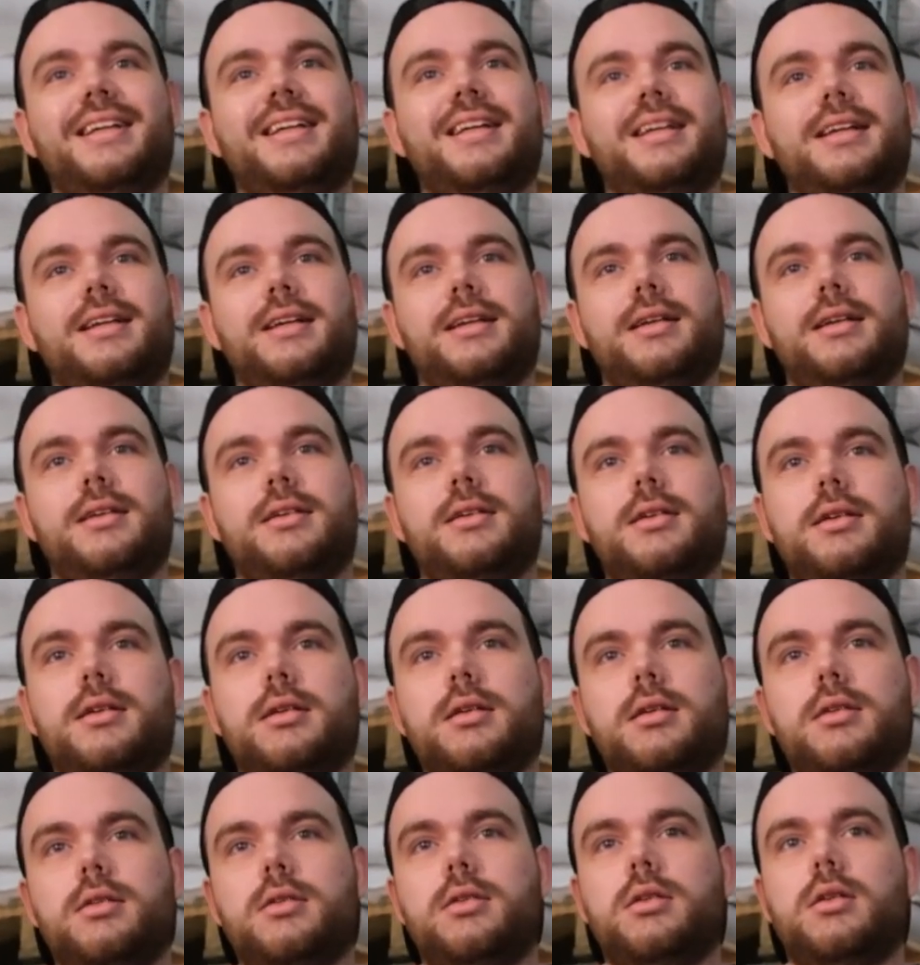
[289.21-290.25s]
you usually
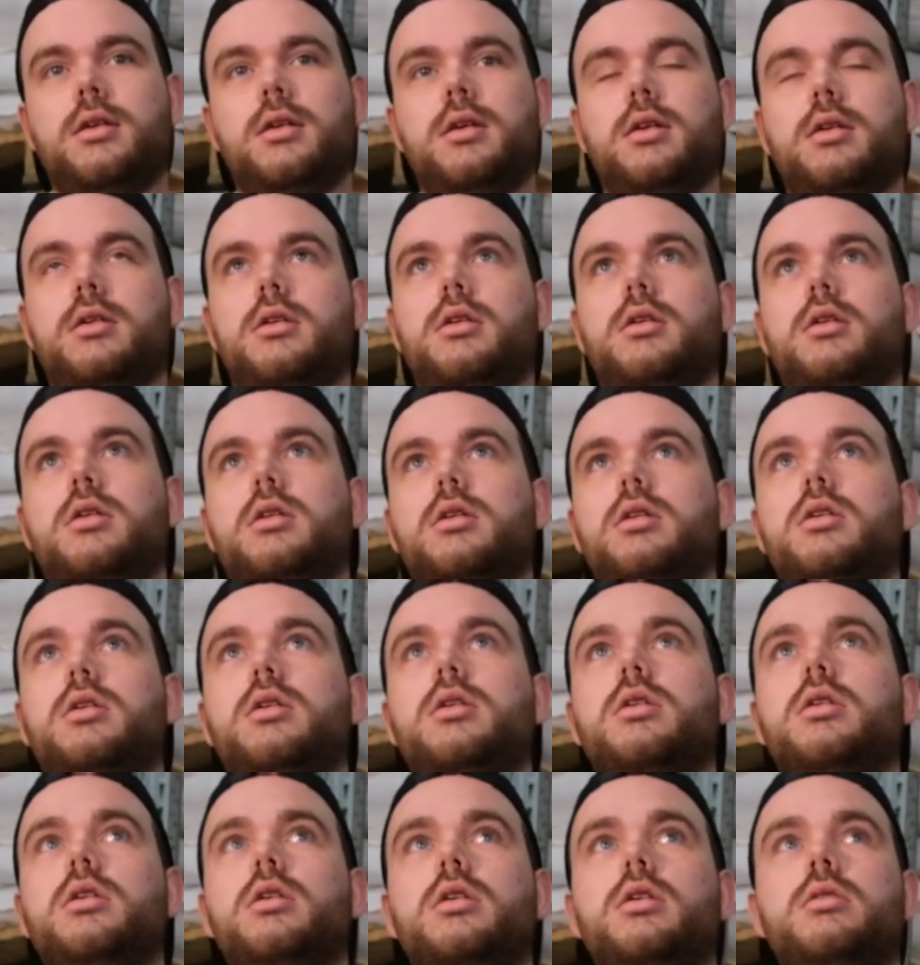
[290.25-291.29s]
use per
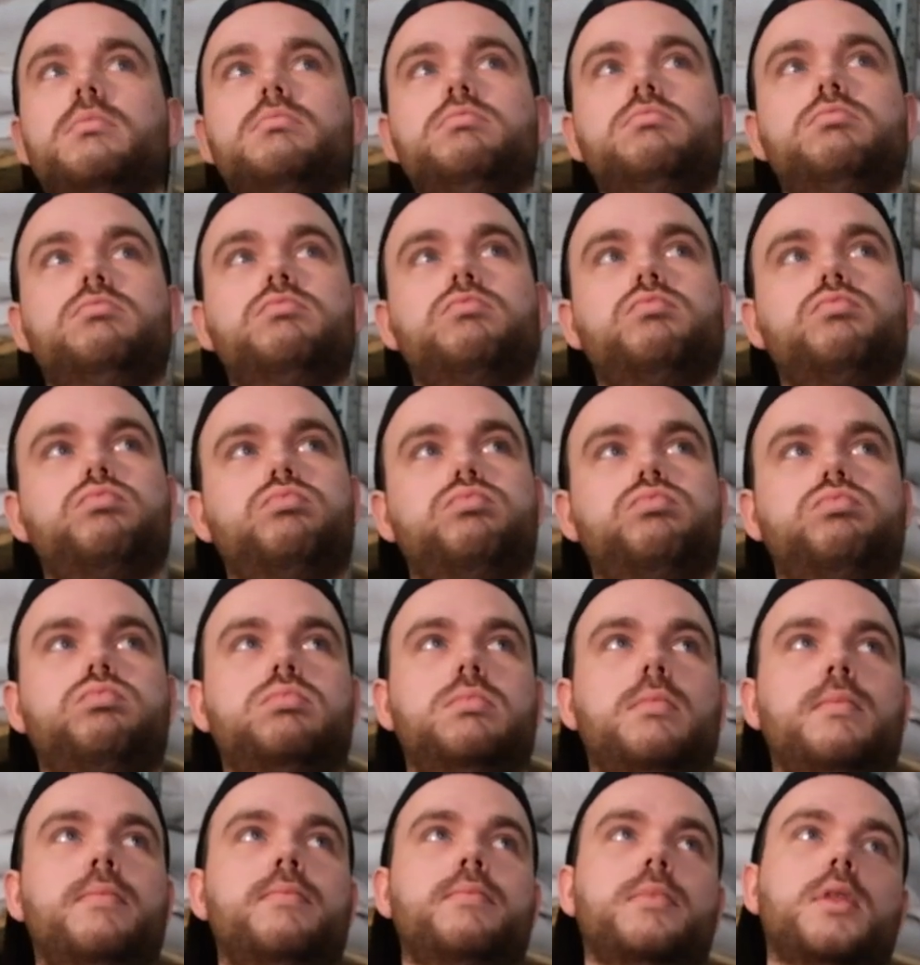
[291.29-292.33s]
liter? What
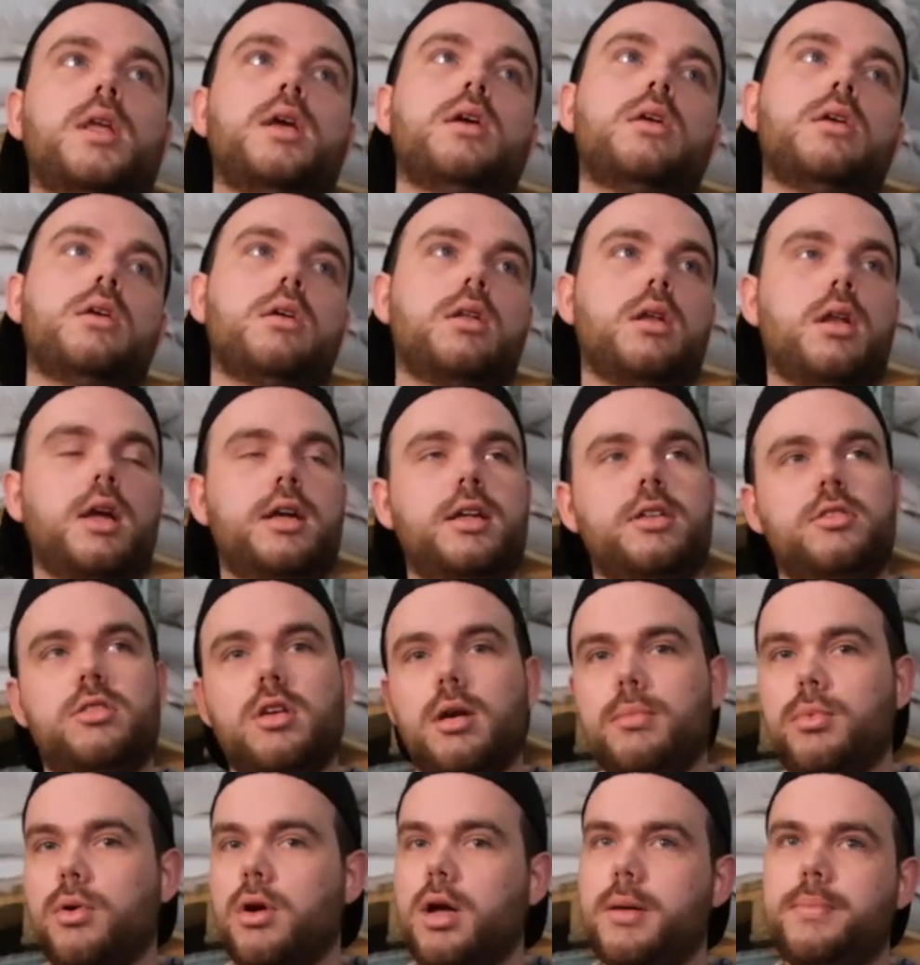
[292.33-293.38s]
is a regular? Like a
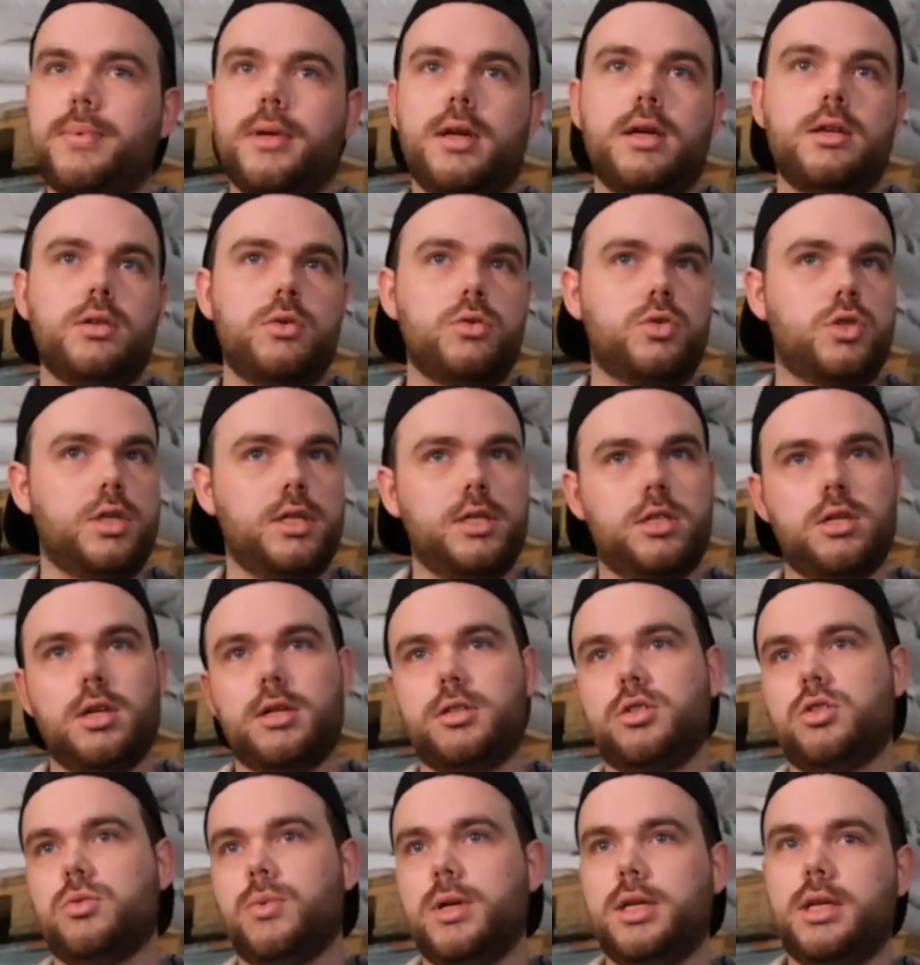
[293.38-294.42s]
double IPA usually is like
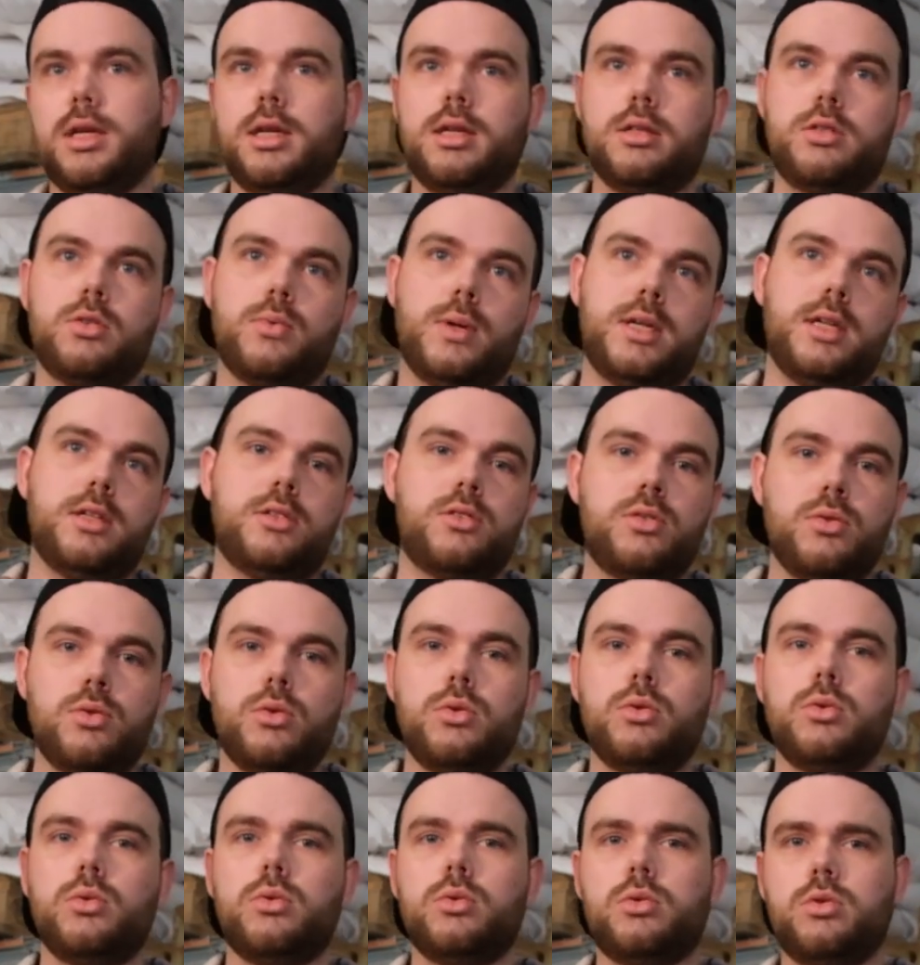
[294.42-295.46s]
20,
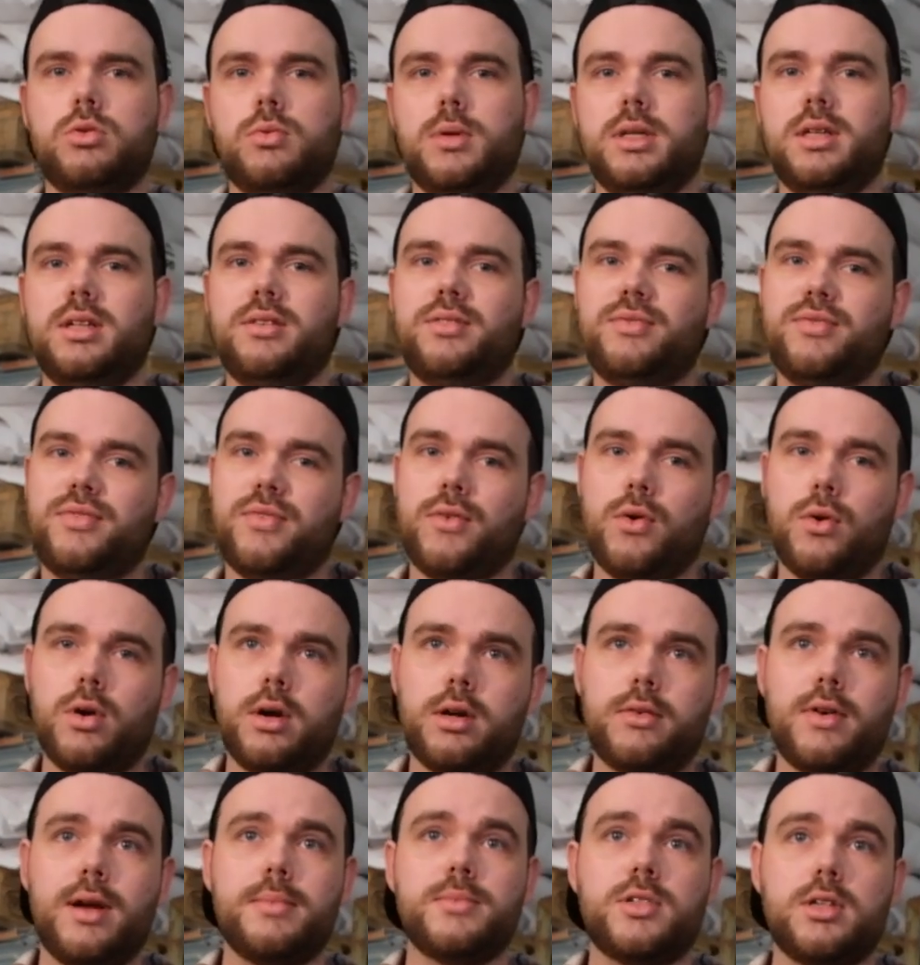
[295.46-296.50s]
22, 24
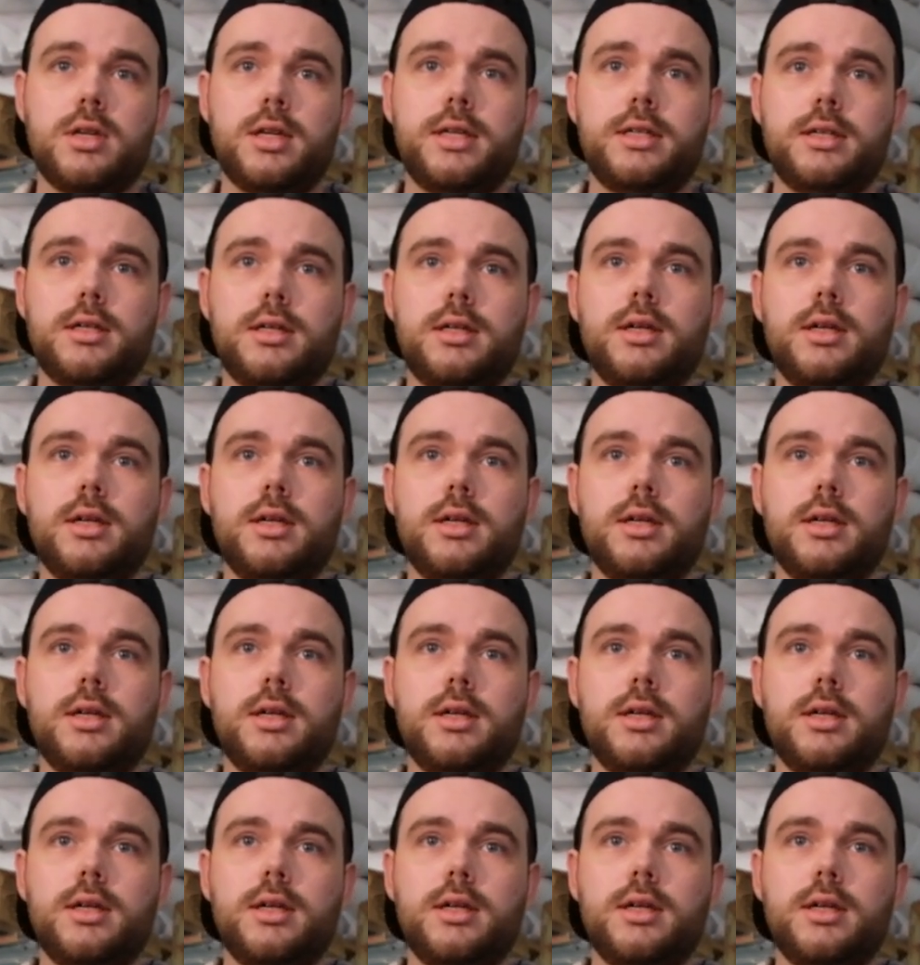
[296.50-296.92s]
grams a liter.